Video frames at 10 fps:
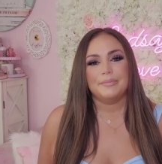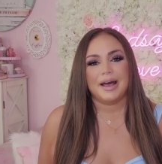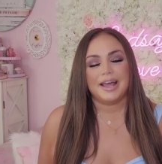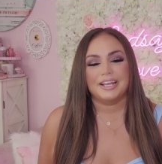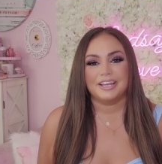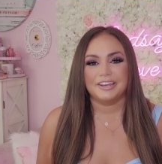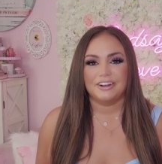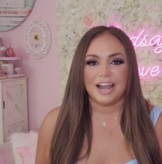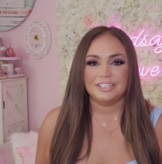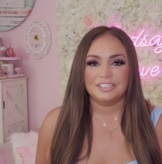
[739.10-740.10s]
but
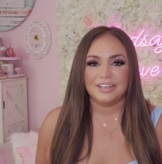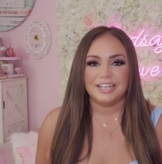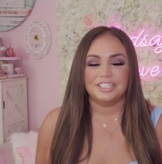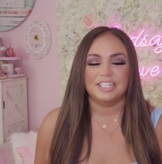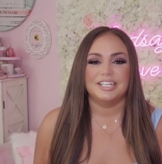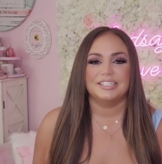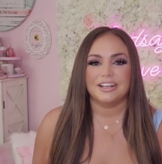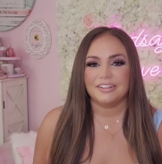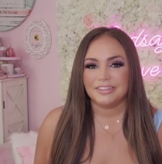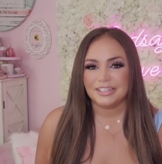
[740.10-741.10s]
congratulations,
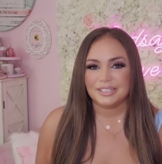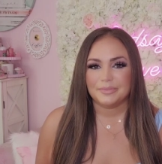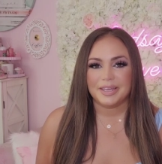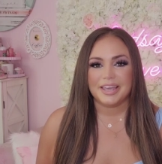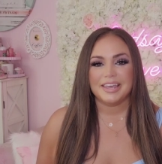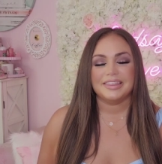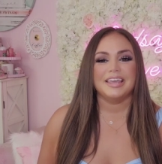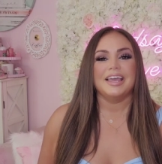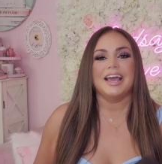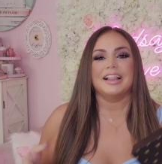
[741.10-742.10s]
Elizabeth.
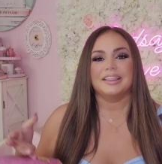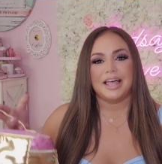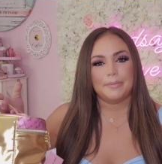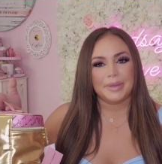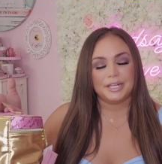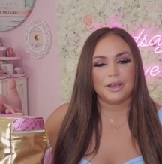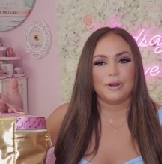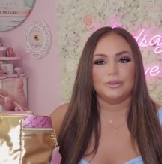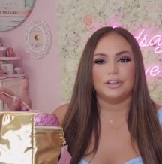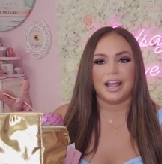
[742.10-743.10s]
Let me
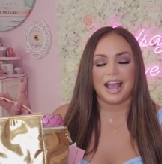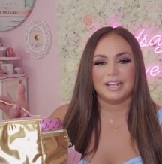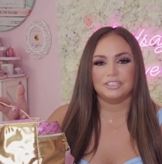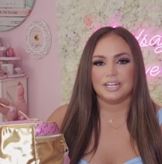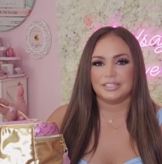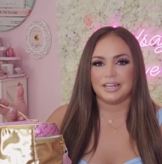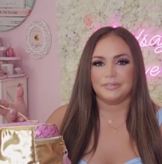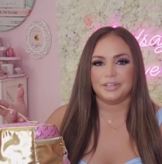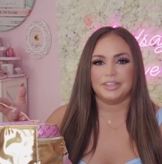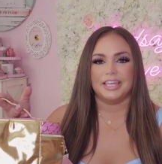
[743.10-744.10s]
know your address and
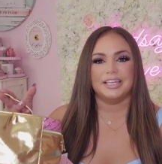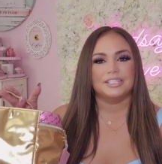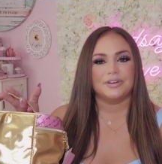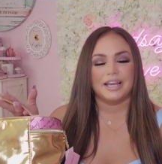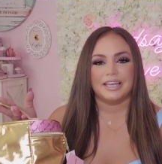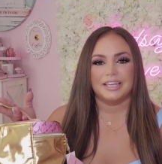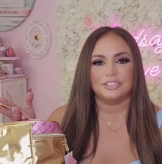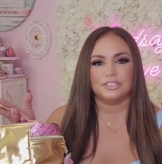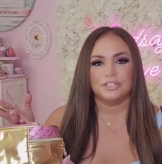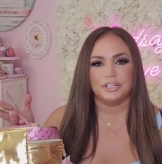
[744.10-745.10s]
everything so I can
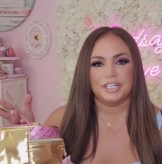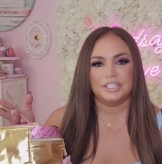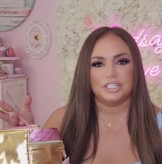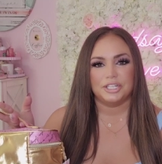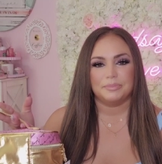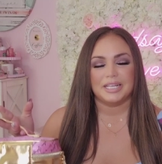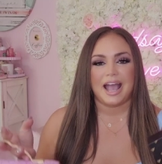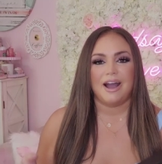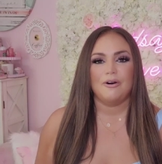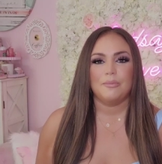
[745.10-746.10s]
get your goodies shipped
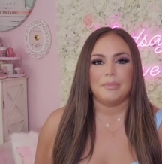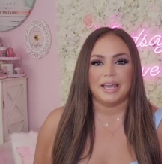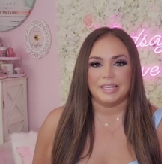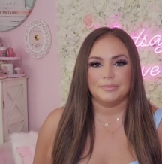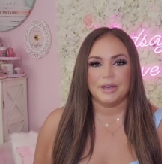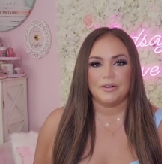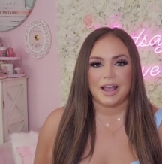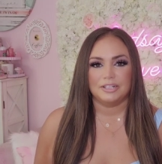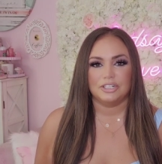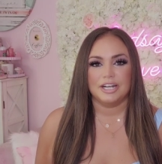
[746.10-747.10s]
out. My email
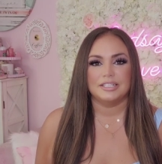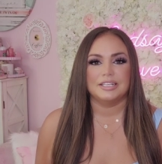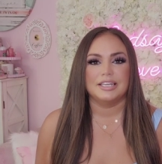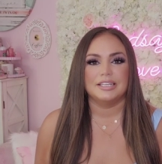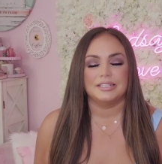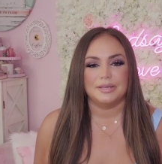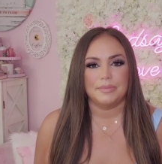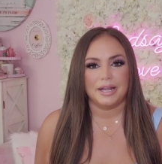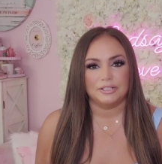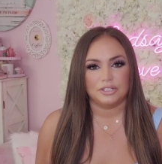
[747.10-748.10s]
address is in
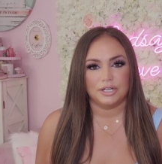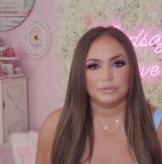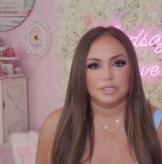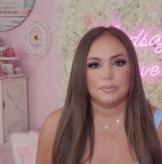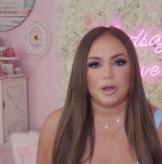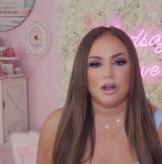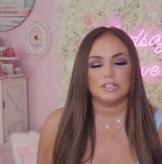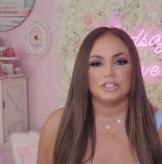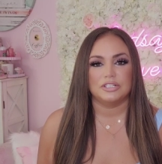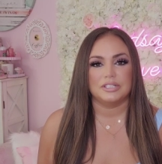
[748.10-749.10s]
my description
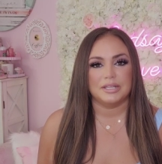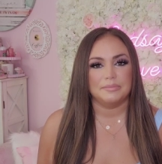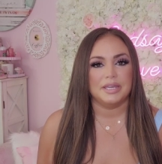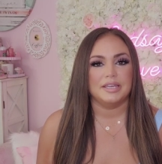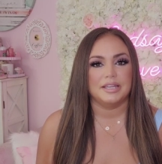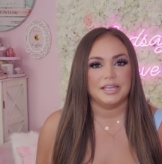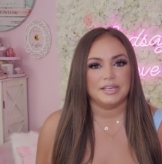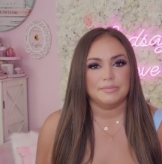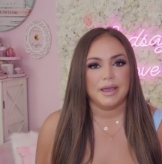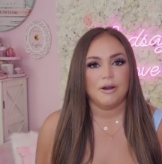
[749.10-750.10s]
box. Just send me an
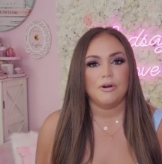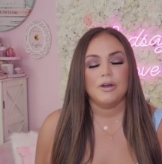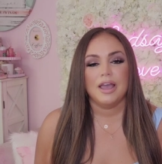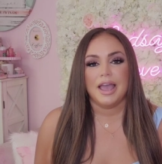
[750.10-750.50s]
email